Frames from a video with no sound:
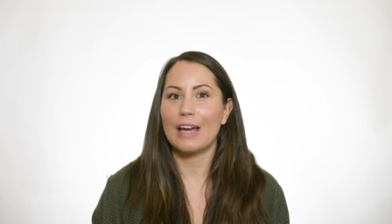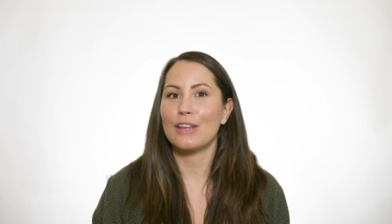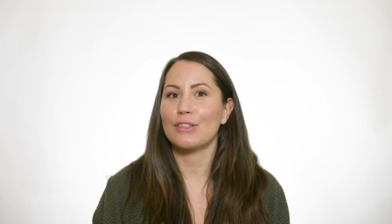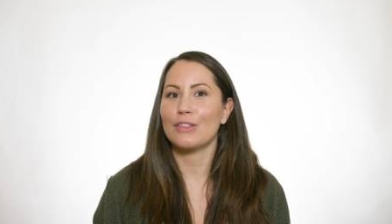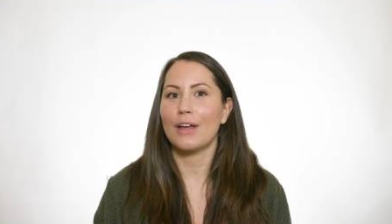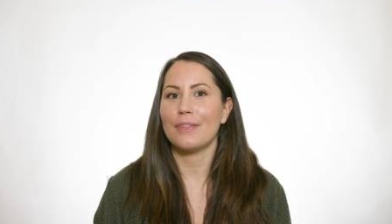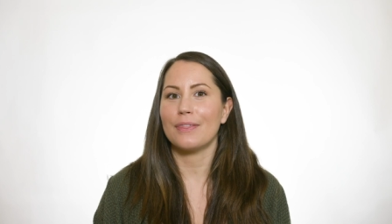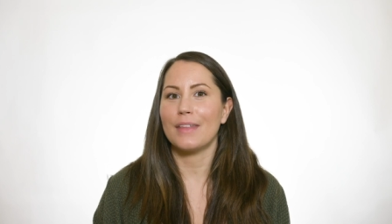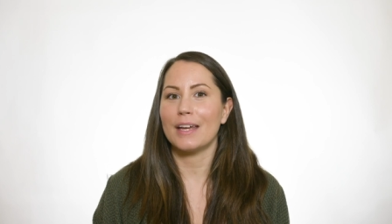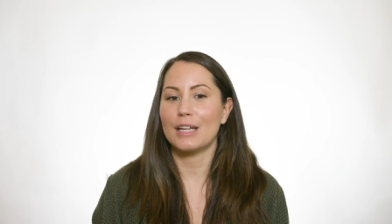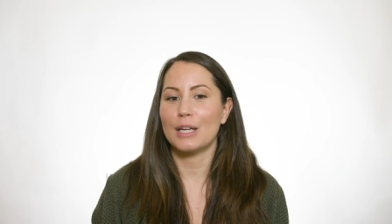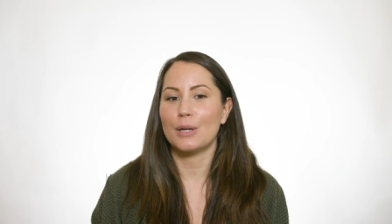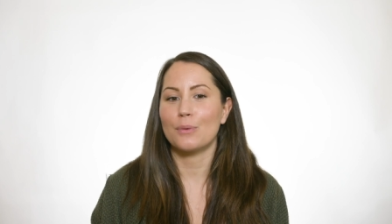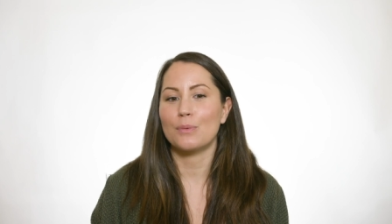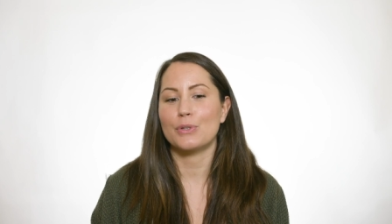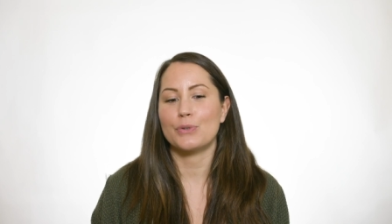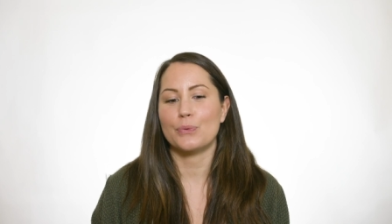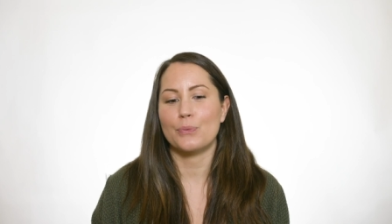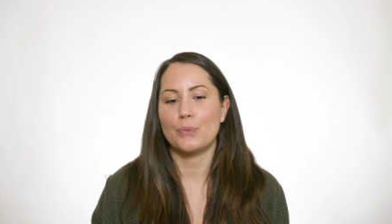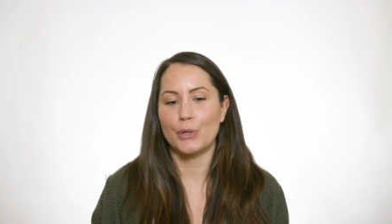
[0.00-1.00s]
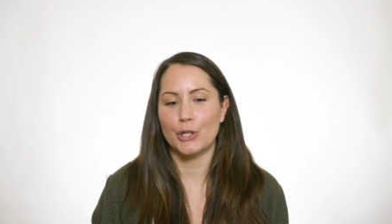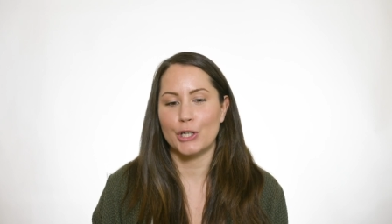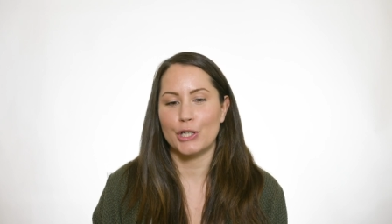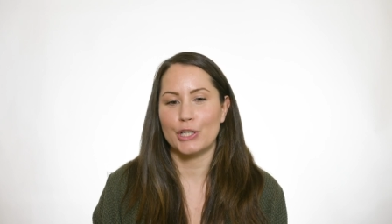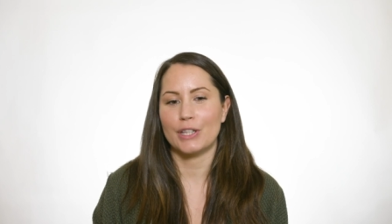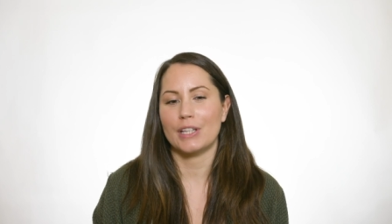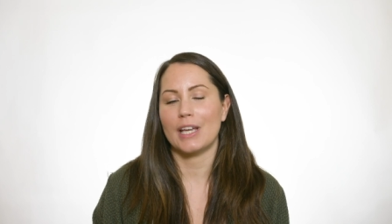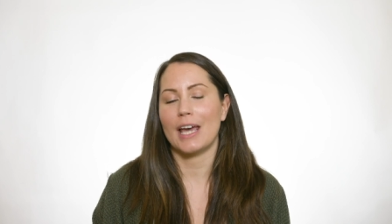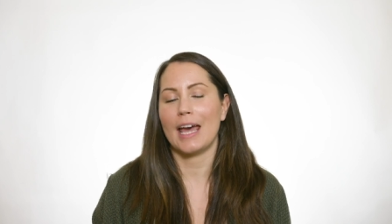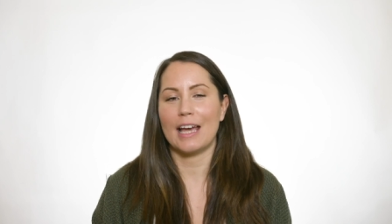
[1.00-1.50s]
I thought that it was
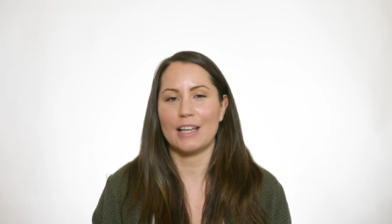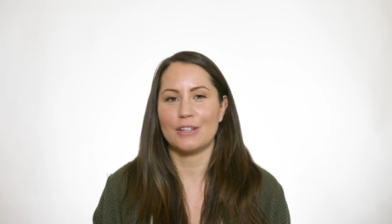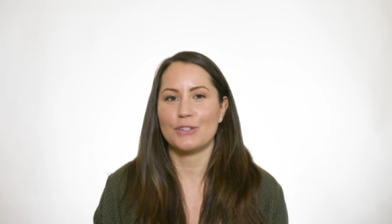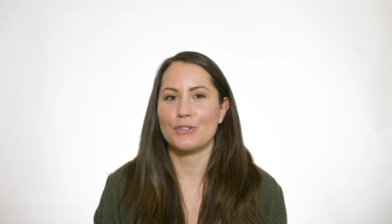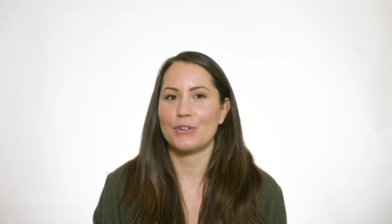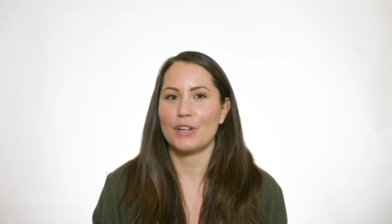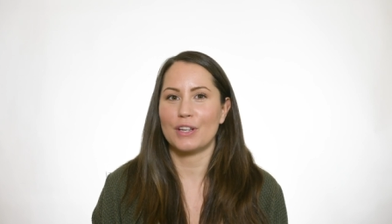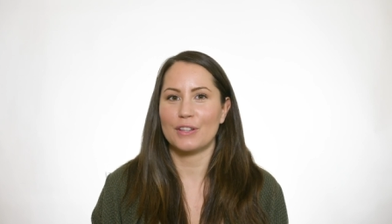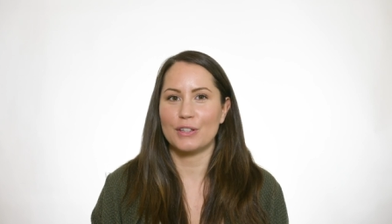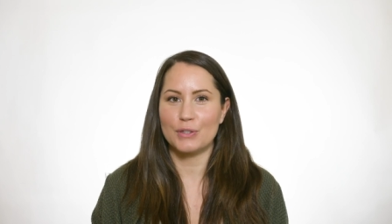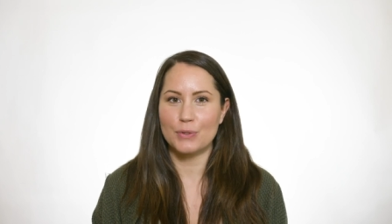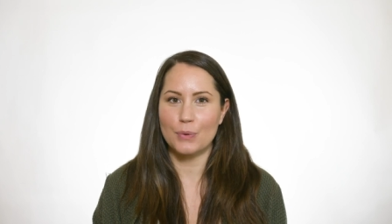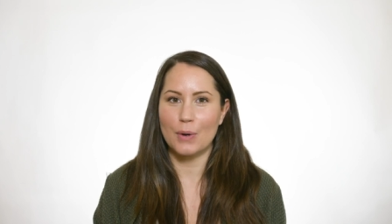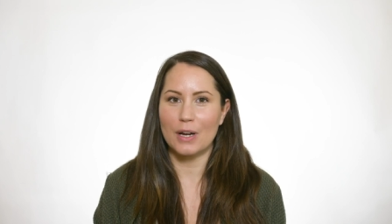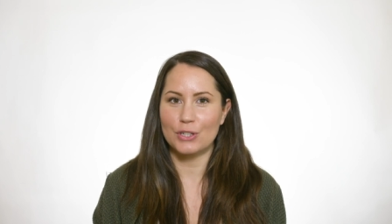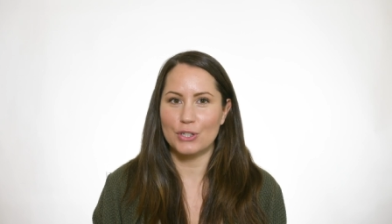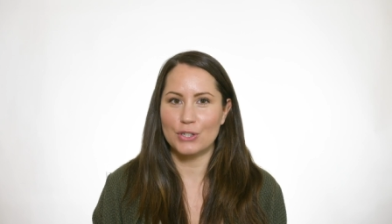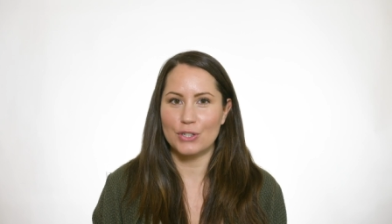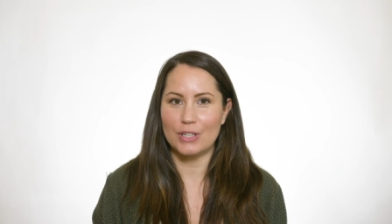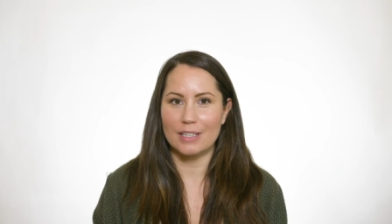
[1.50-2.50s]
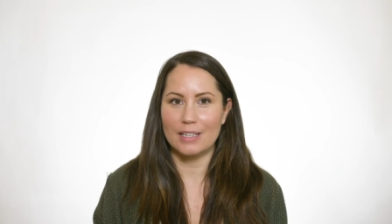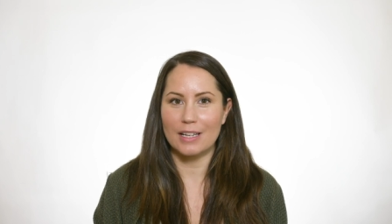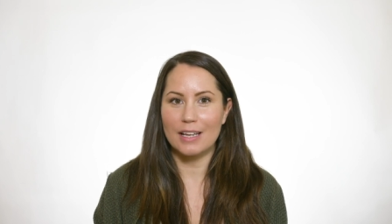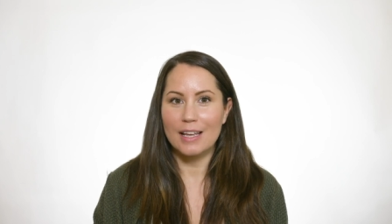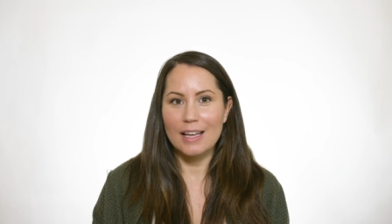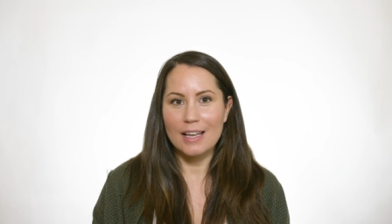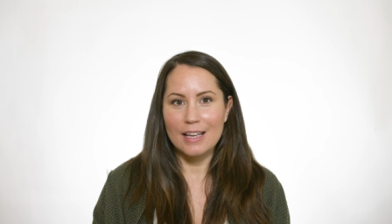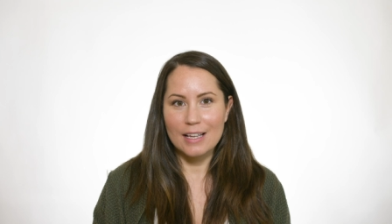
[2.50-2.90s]
worth answering this question.